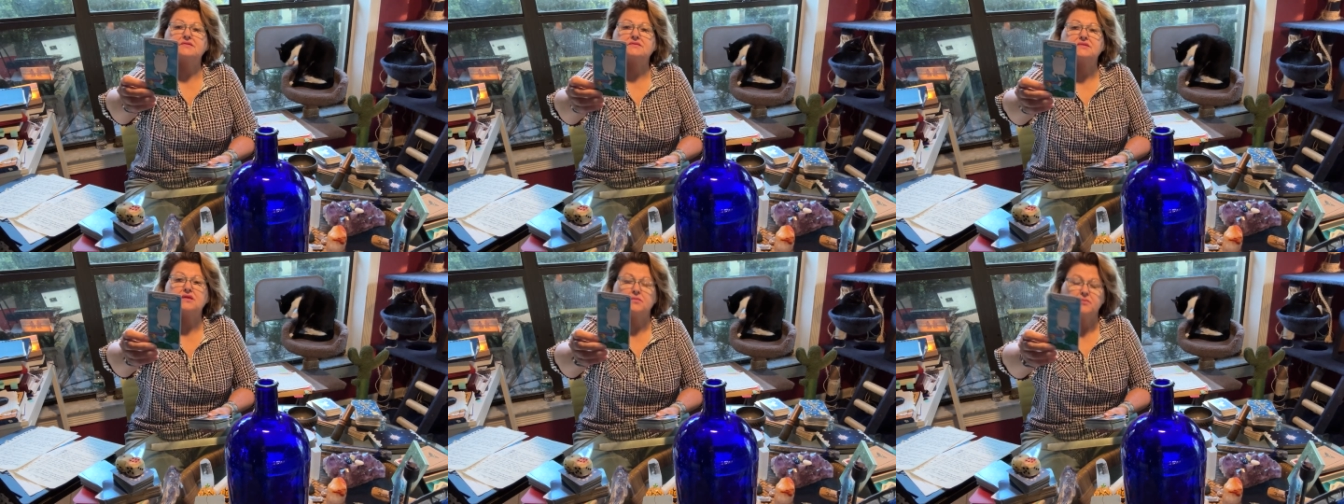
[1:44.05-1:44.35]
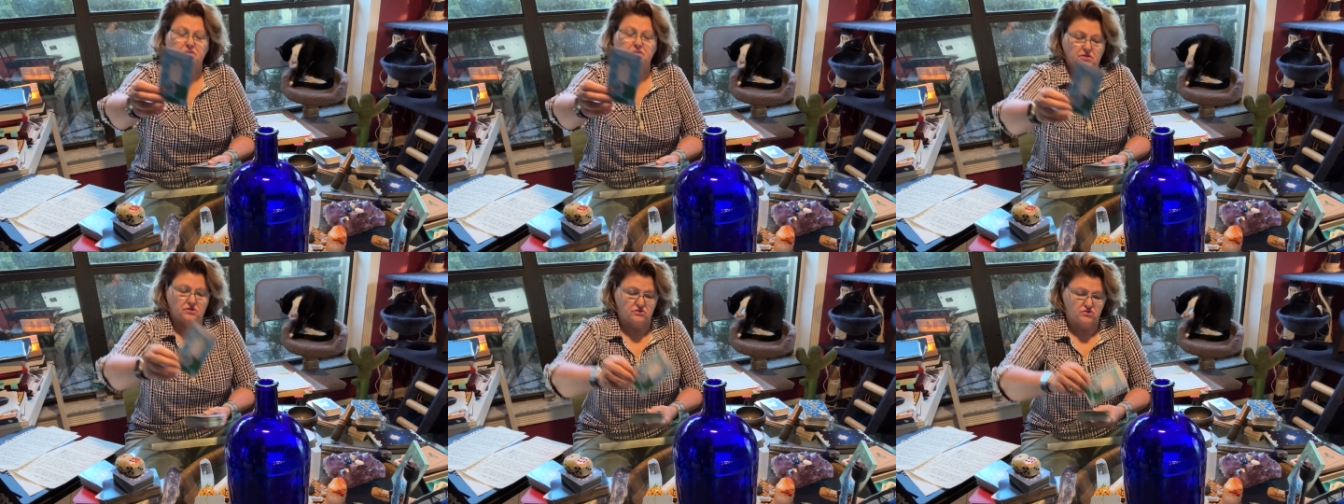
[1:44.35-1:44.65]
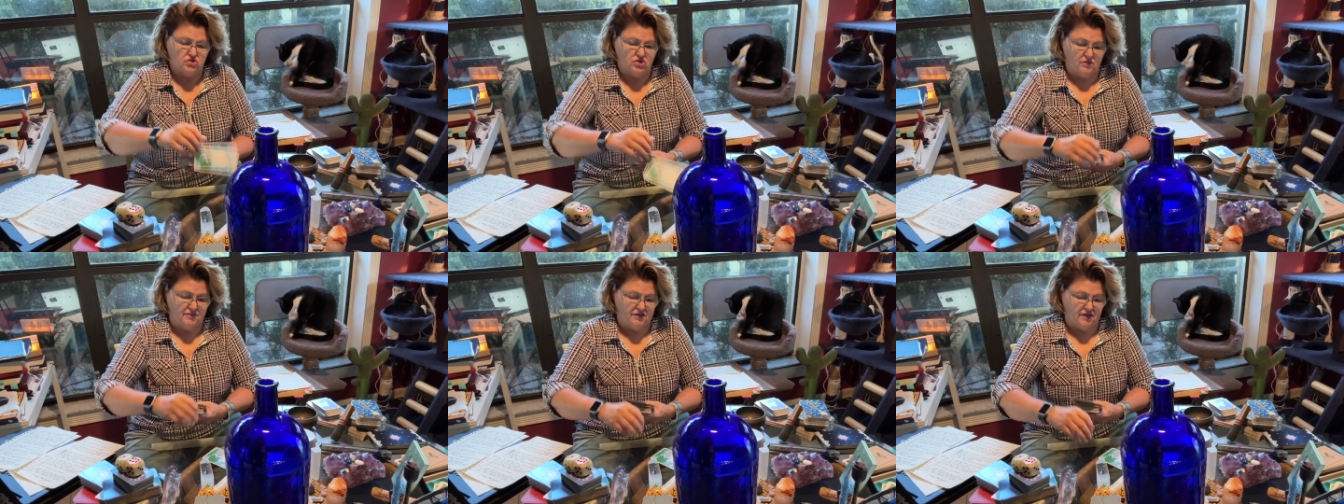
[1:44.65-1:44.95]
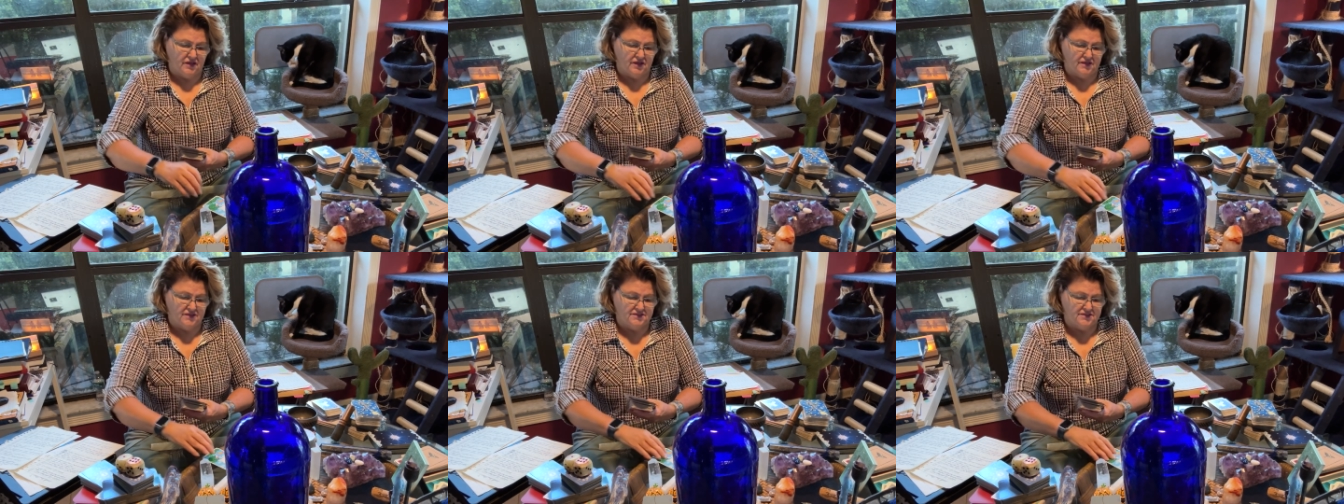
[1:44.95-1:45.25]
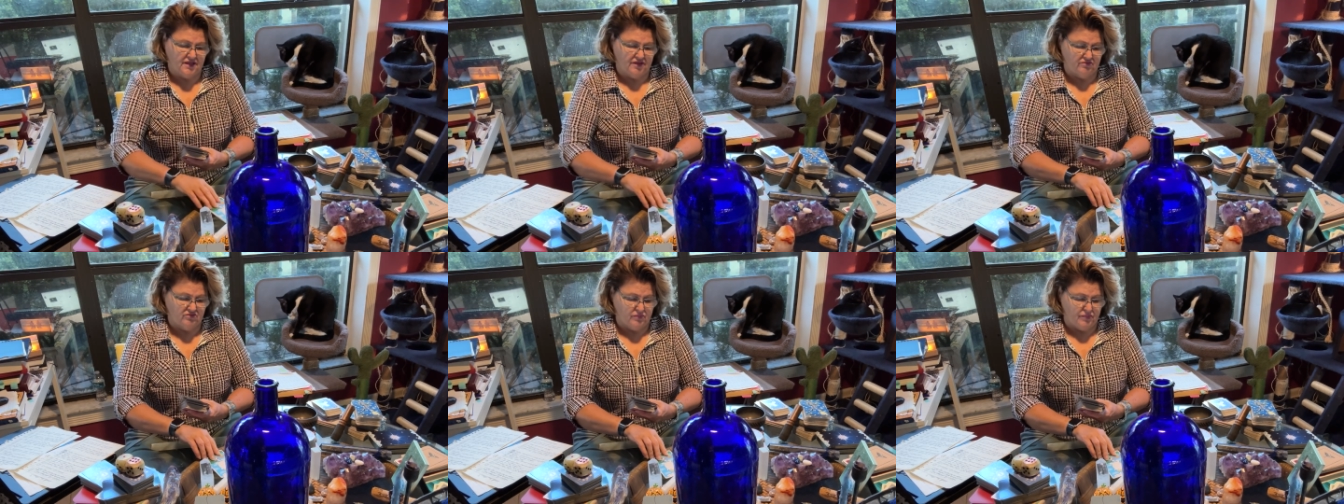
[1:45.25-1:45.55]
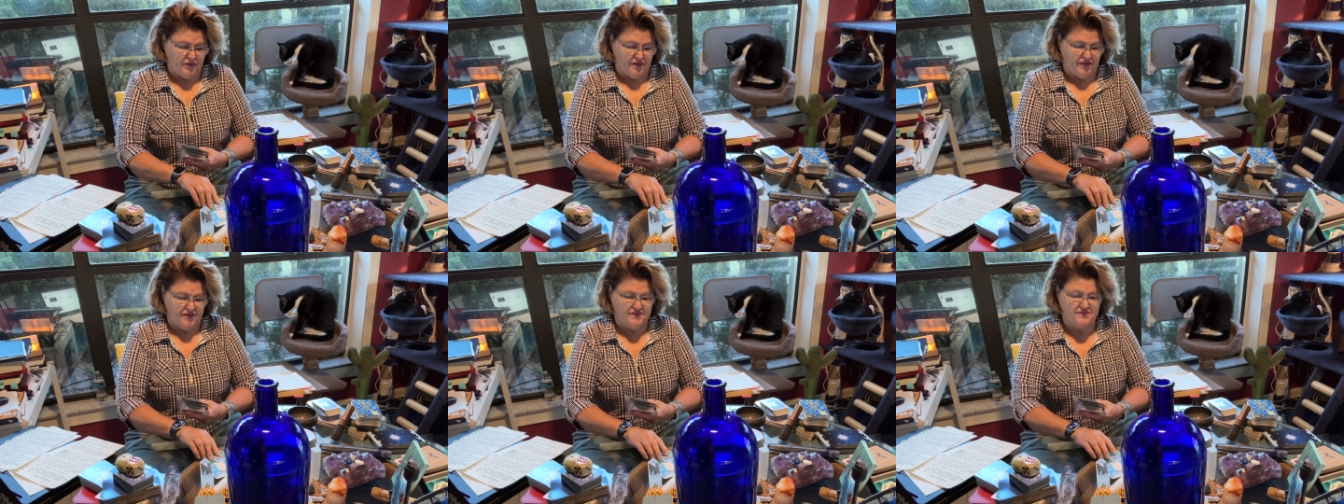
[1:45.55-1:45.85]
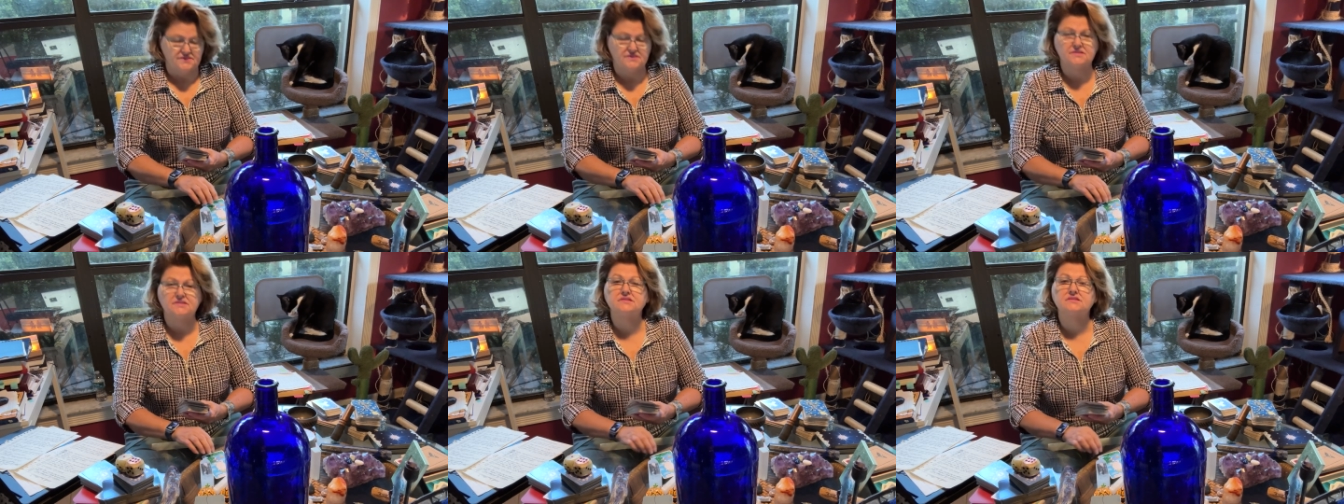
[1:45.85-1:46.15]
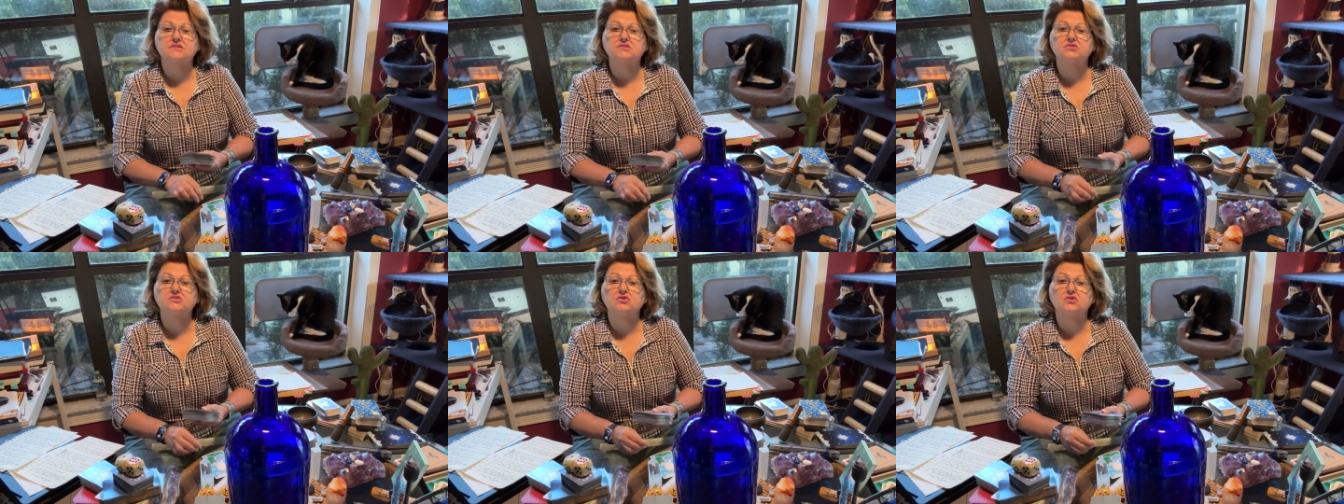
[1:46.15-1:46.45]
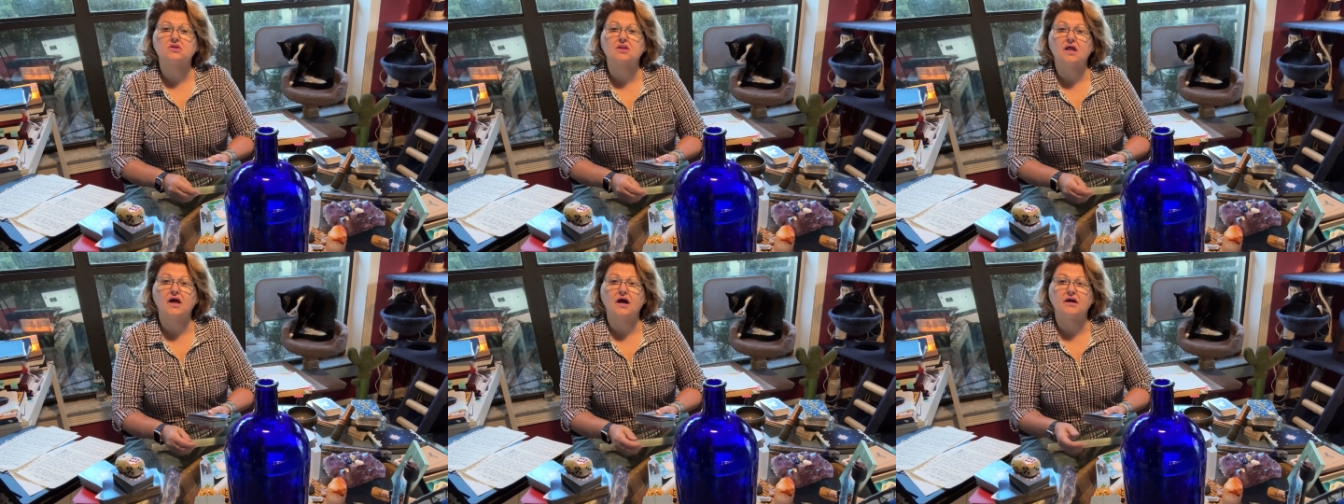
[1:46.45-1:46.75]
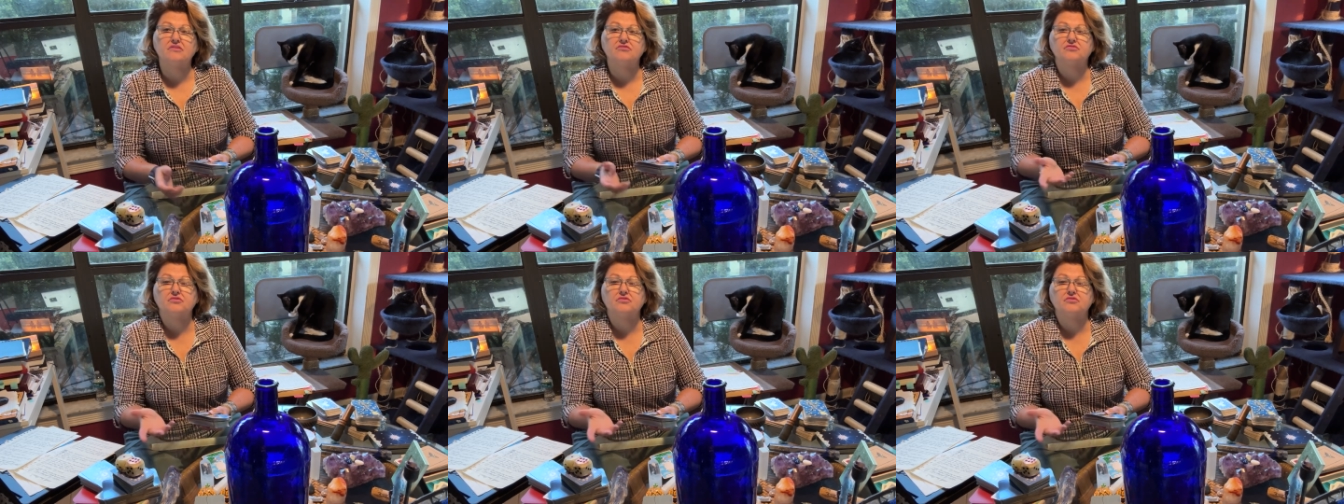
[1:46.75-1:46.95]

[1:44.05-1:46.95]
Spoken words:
Some of you Geminis have a Pisces in your life